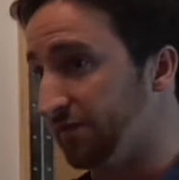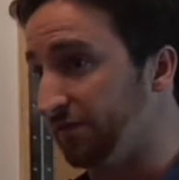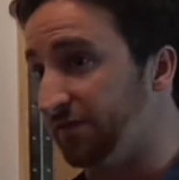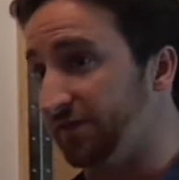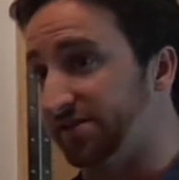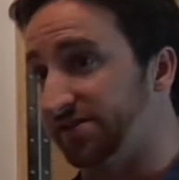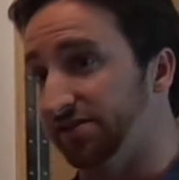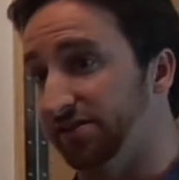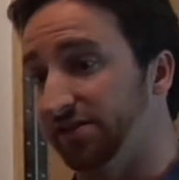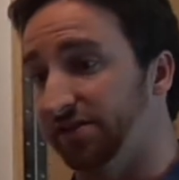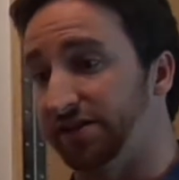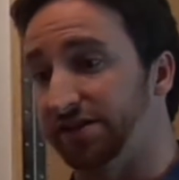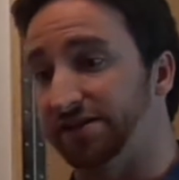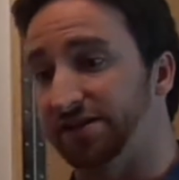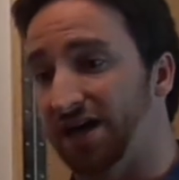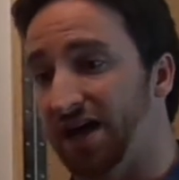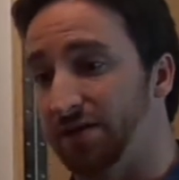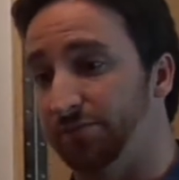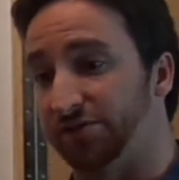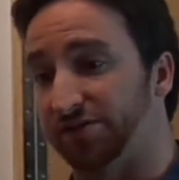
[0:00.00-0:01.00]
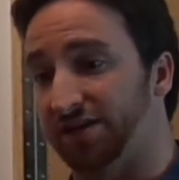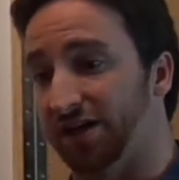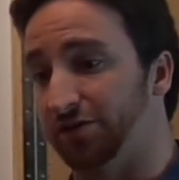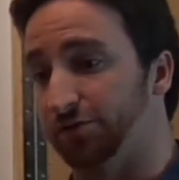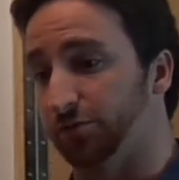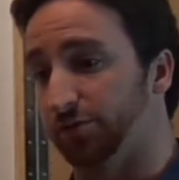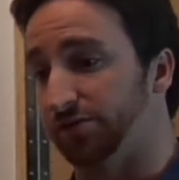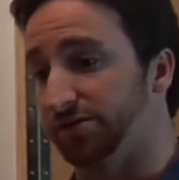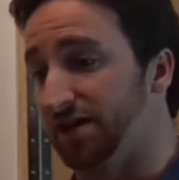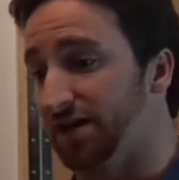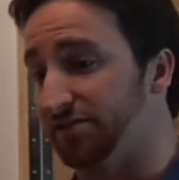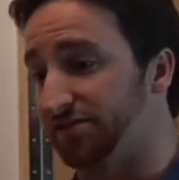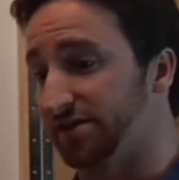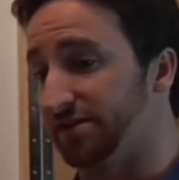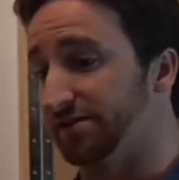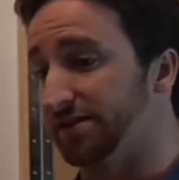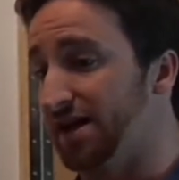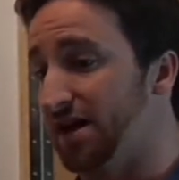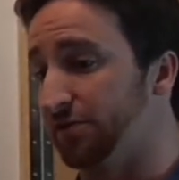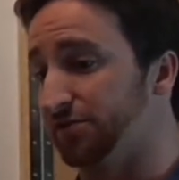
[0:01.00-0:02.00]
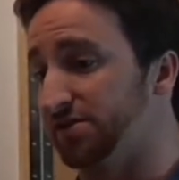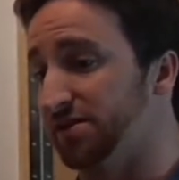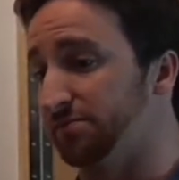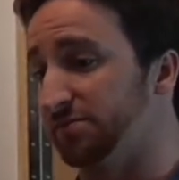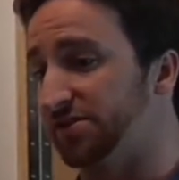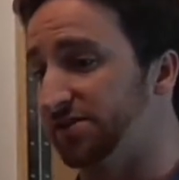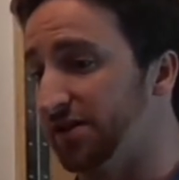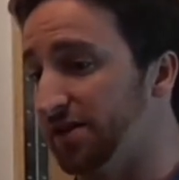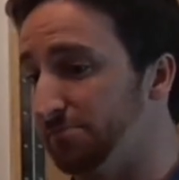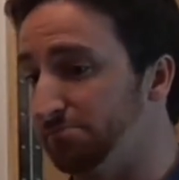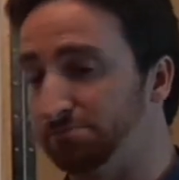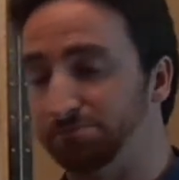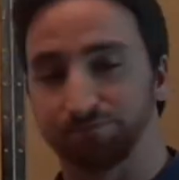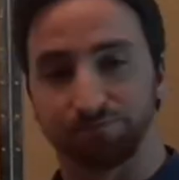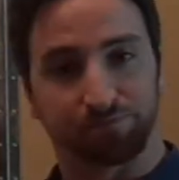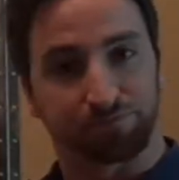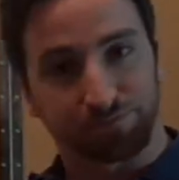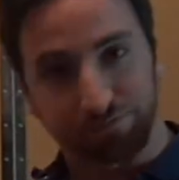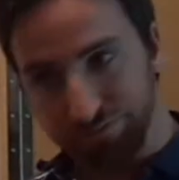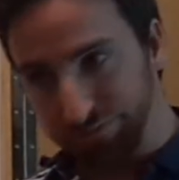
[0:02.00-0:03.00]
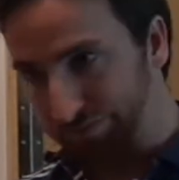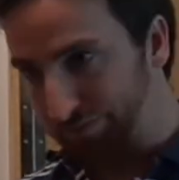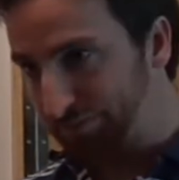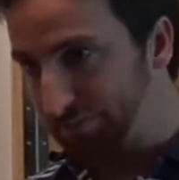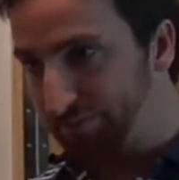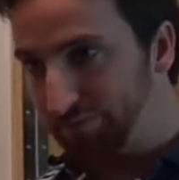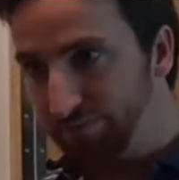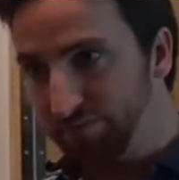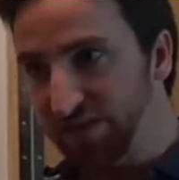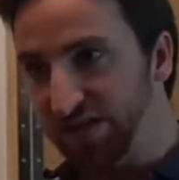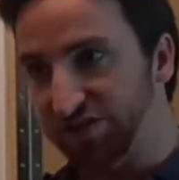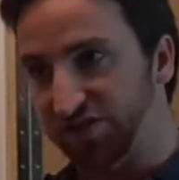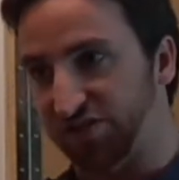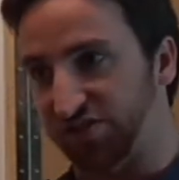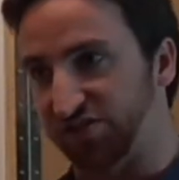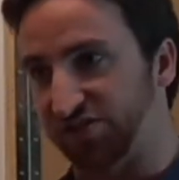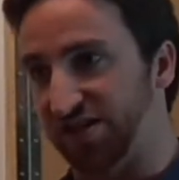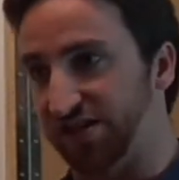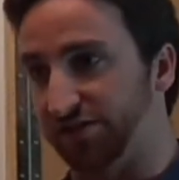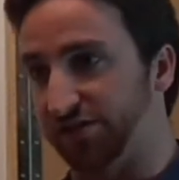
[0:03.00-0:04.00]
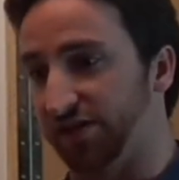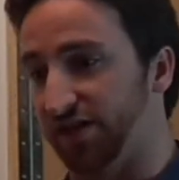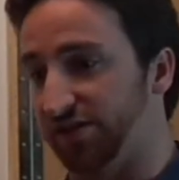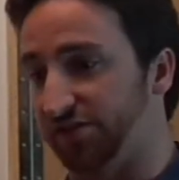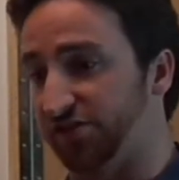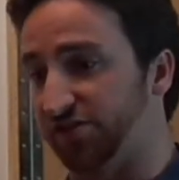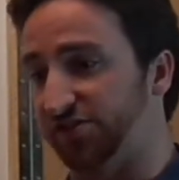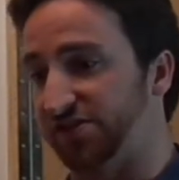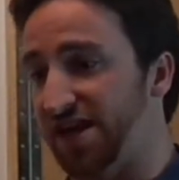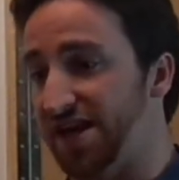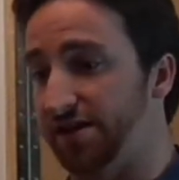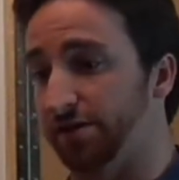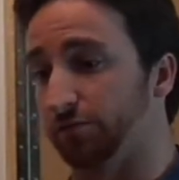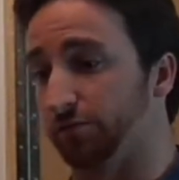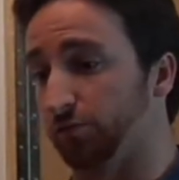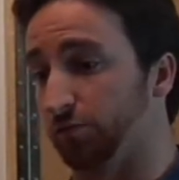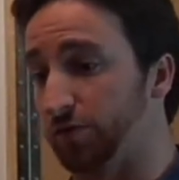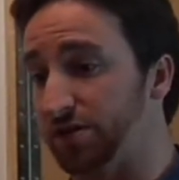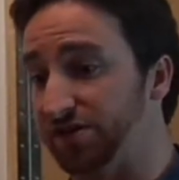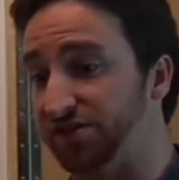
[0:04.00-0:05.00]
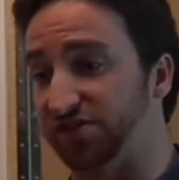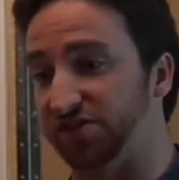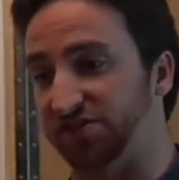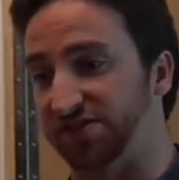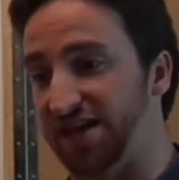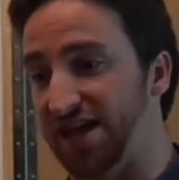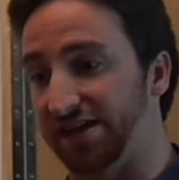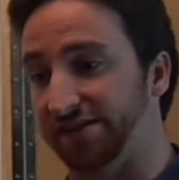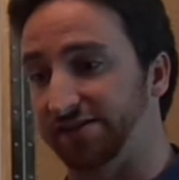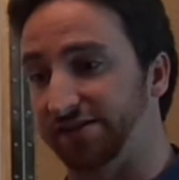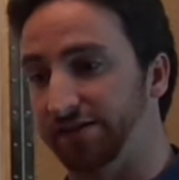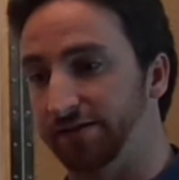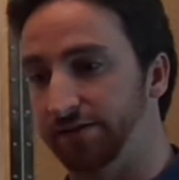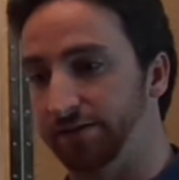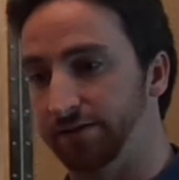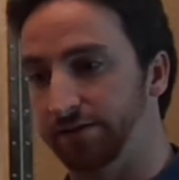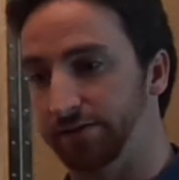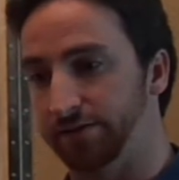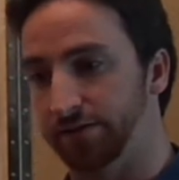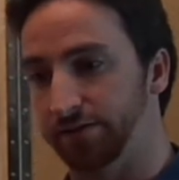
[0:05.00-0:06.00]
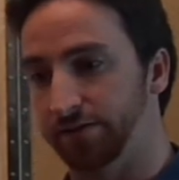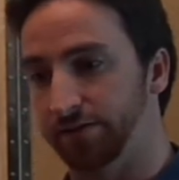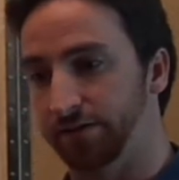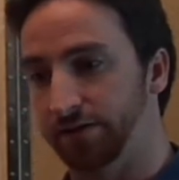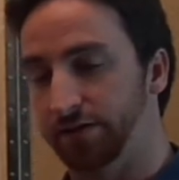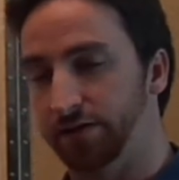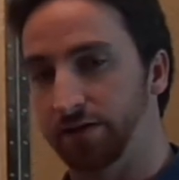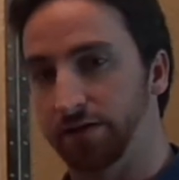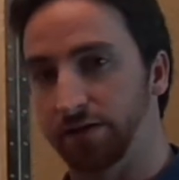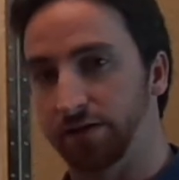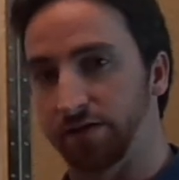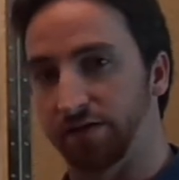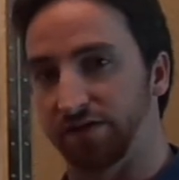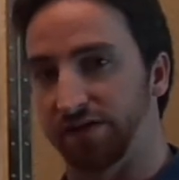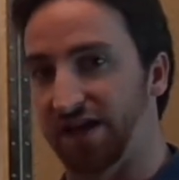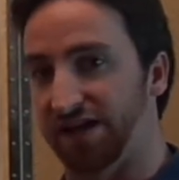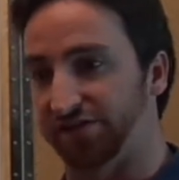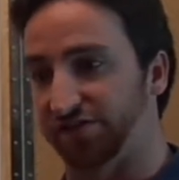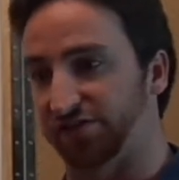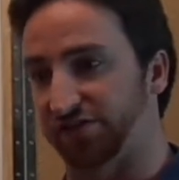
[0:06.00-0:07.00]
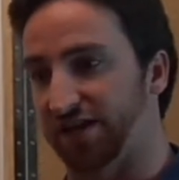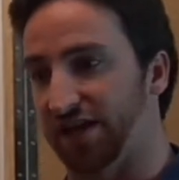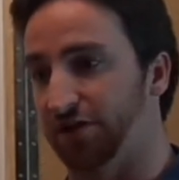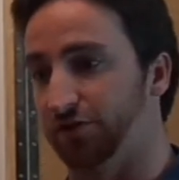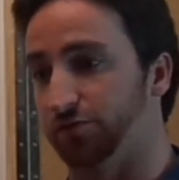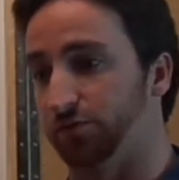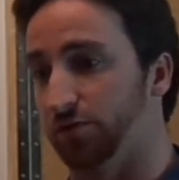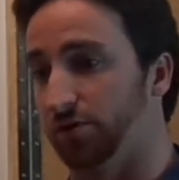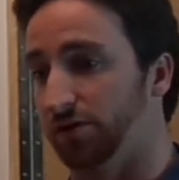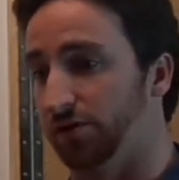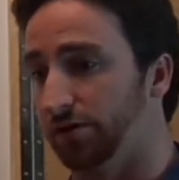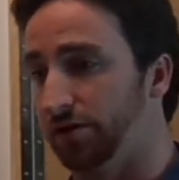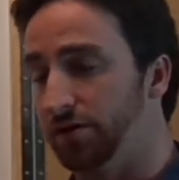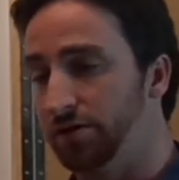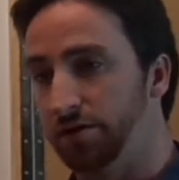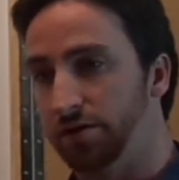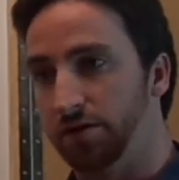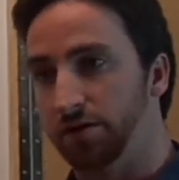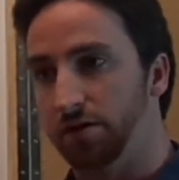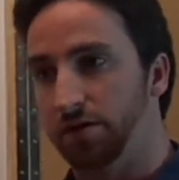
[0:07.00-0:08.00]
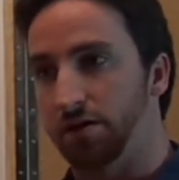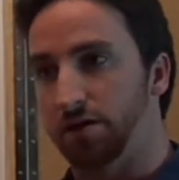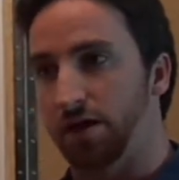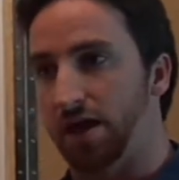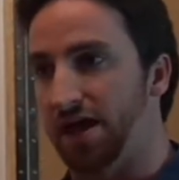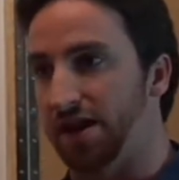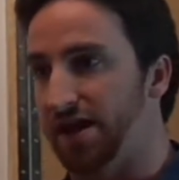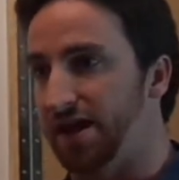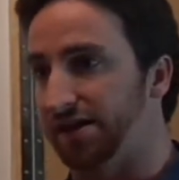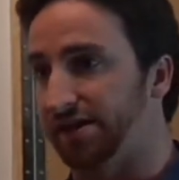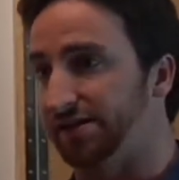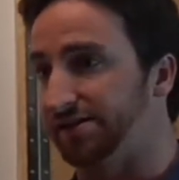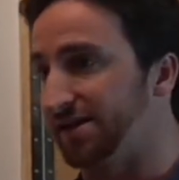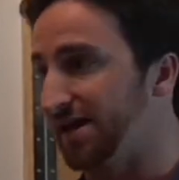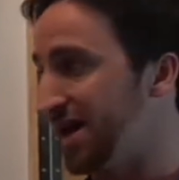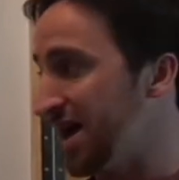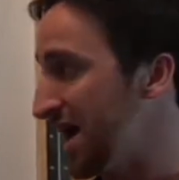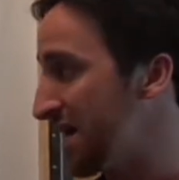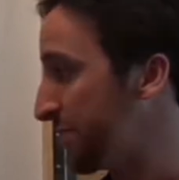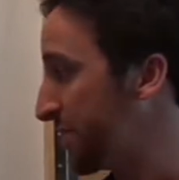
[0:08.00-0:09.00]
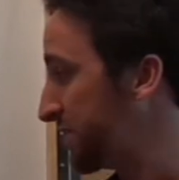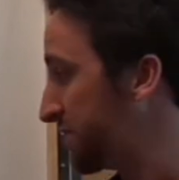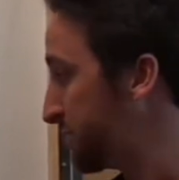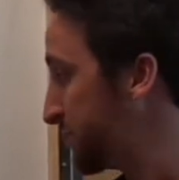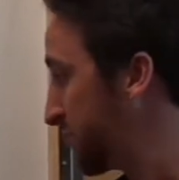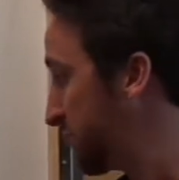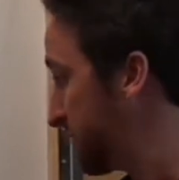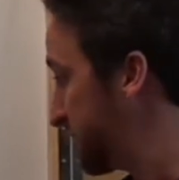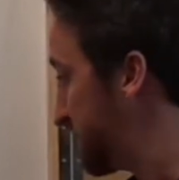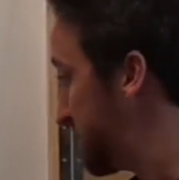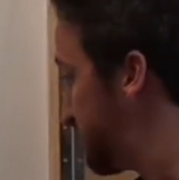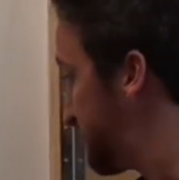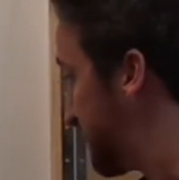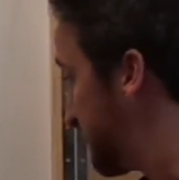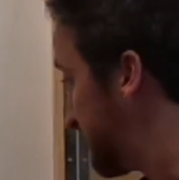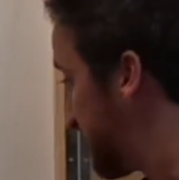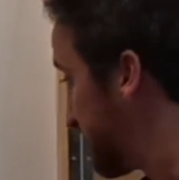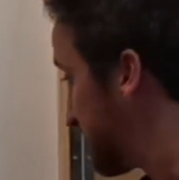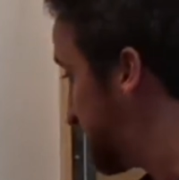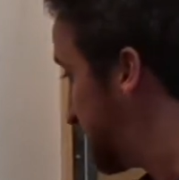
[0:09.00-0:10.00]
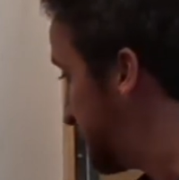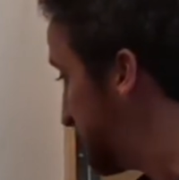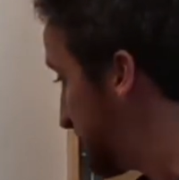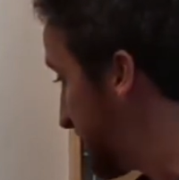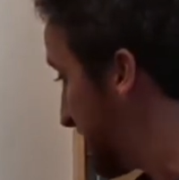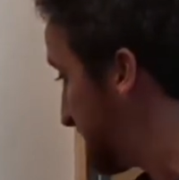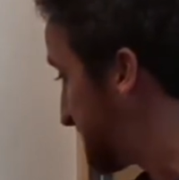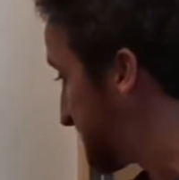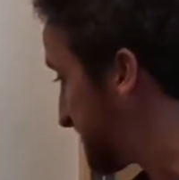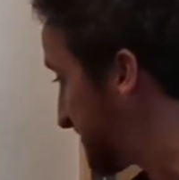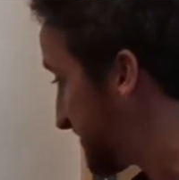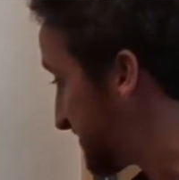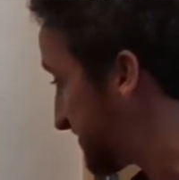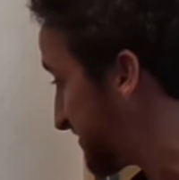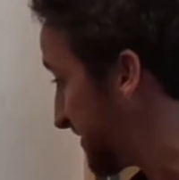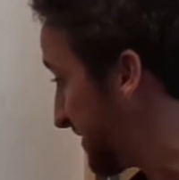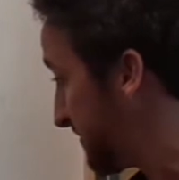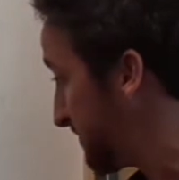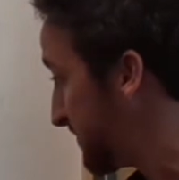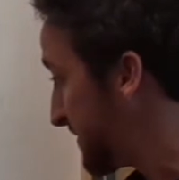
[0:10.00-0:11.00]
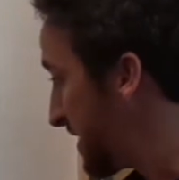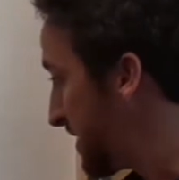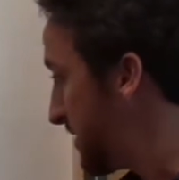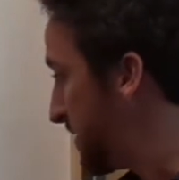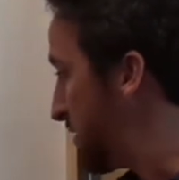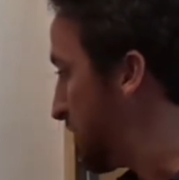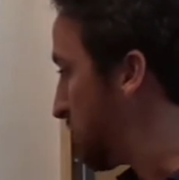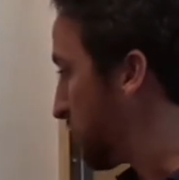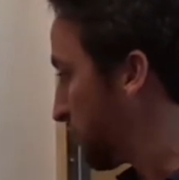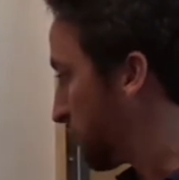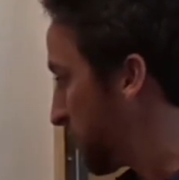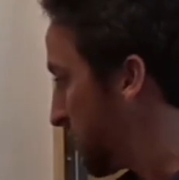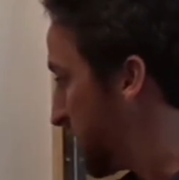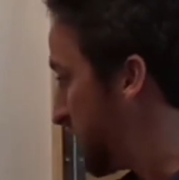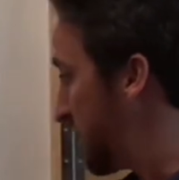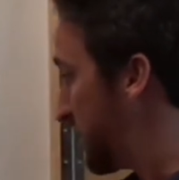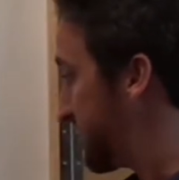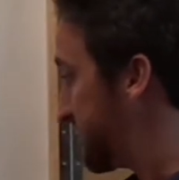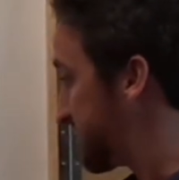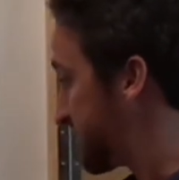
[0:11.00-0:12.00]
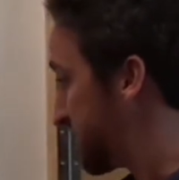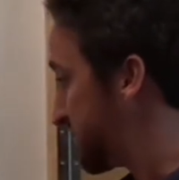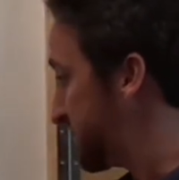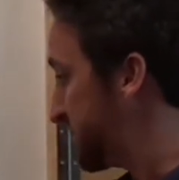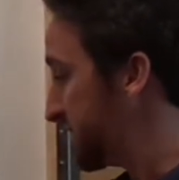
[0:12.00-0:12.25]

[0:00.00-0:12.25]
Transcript: facility time schedule does. It allows them to set and reset that schedule at any time. And the building tune-up system is